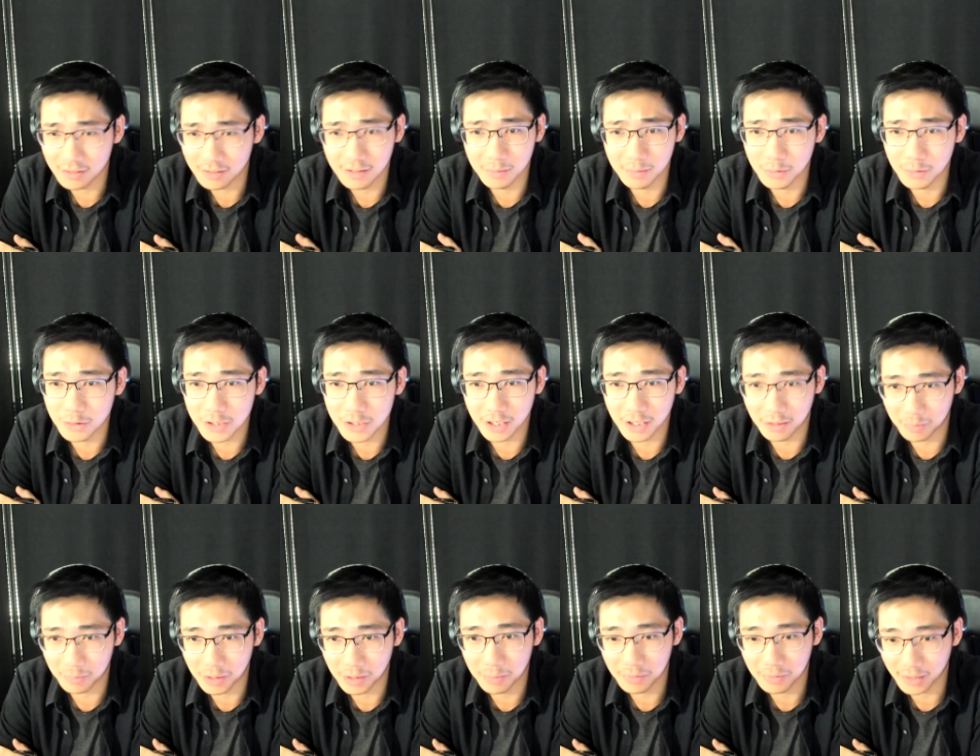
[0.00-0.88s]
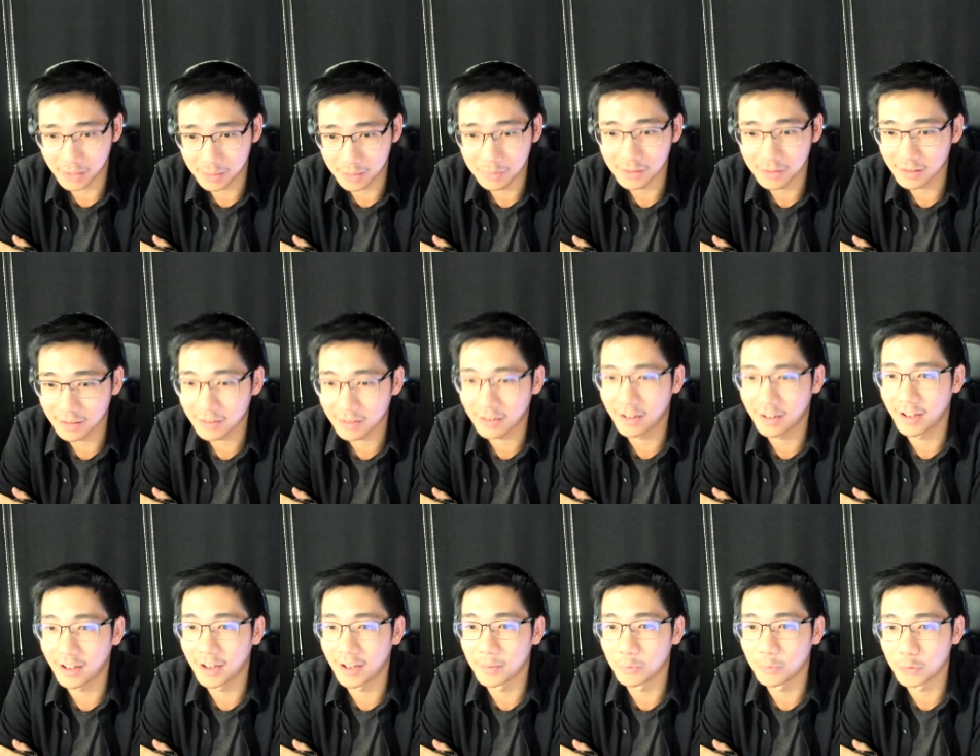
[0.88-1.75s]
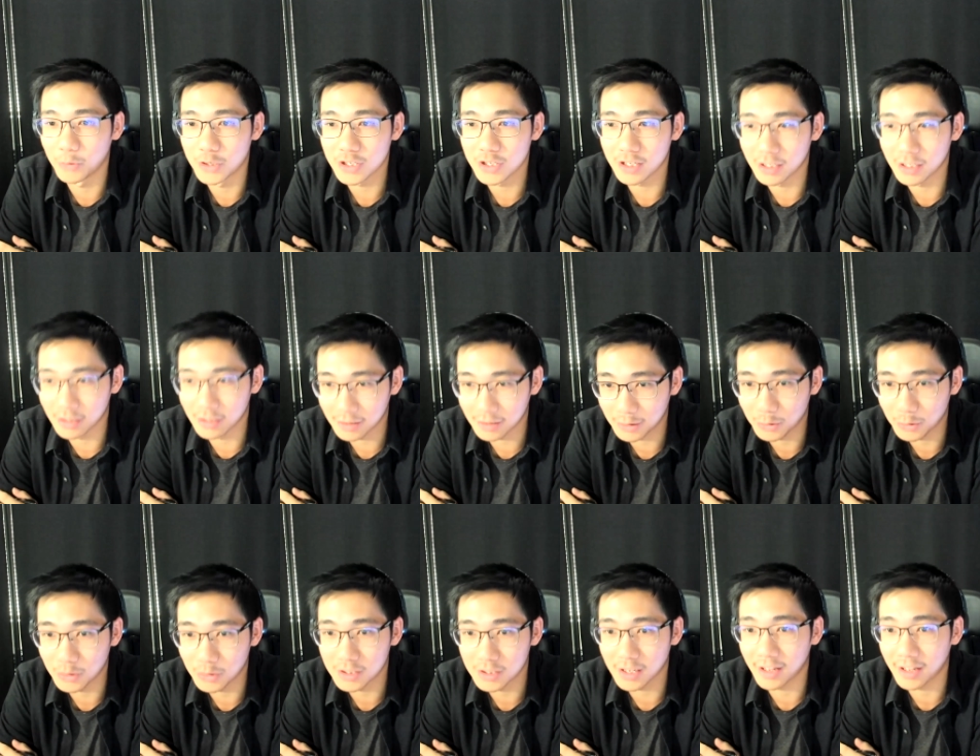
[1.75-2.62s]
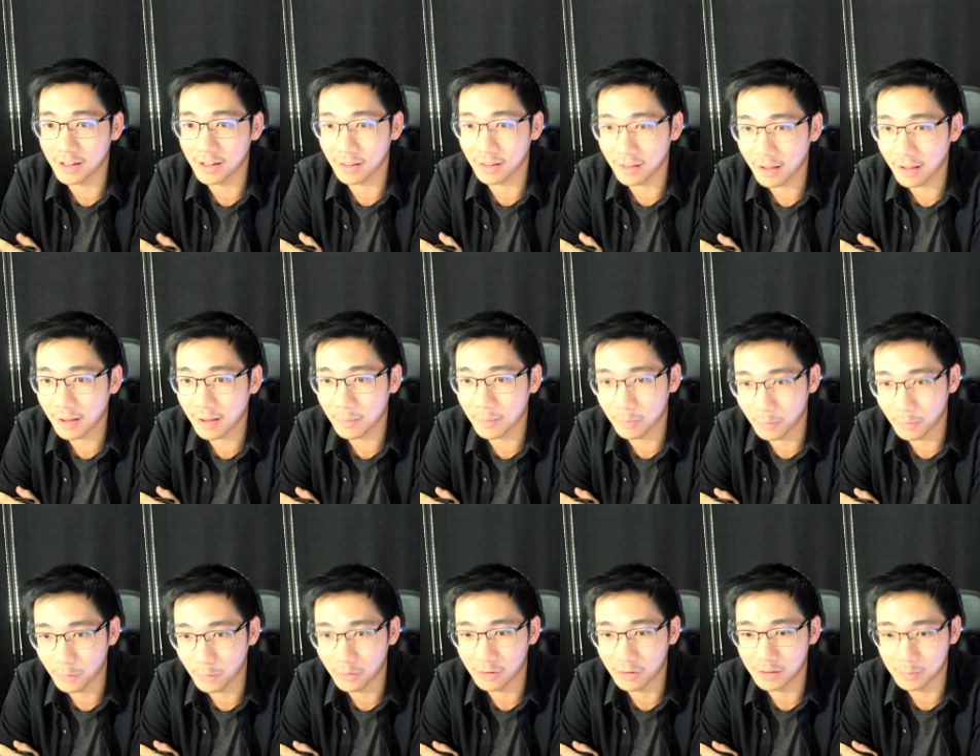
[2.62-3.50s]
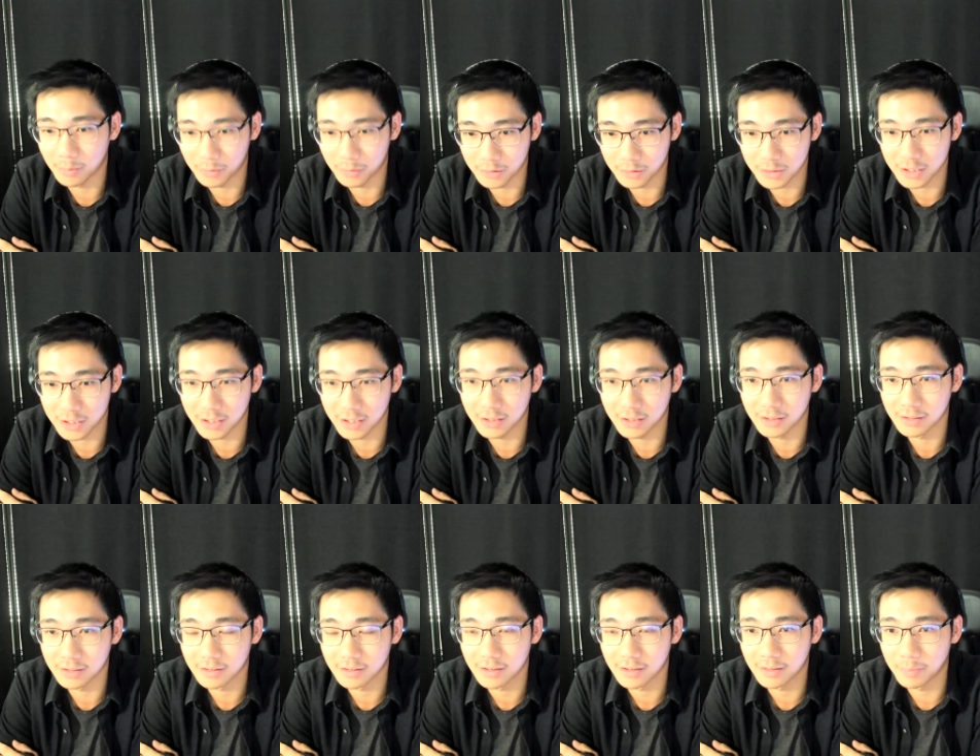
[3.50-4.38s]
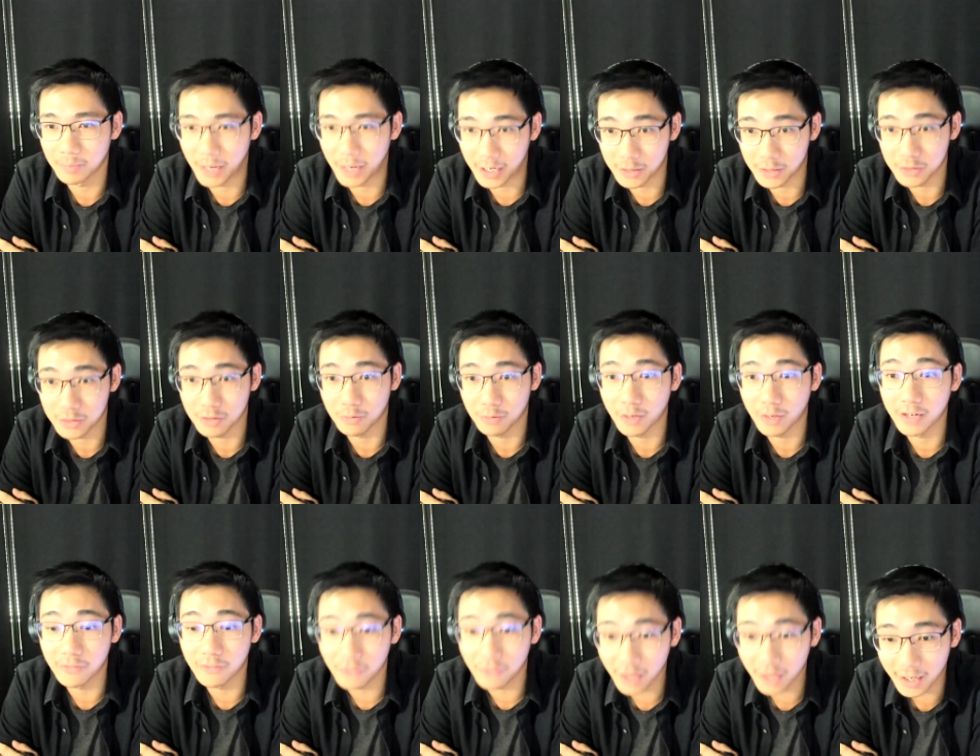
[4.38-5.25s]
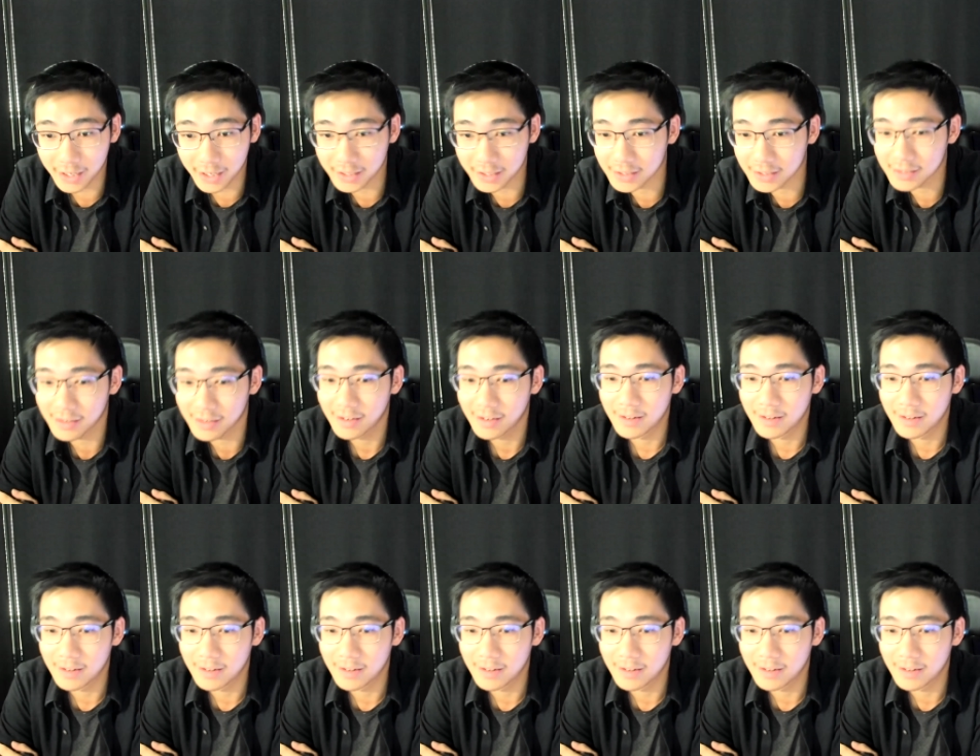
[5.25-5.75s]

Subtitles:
the Emerging LP Playbook, which includes a lot more emerging manager red flags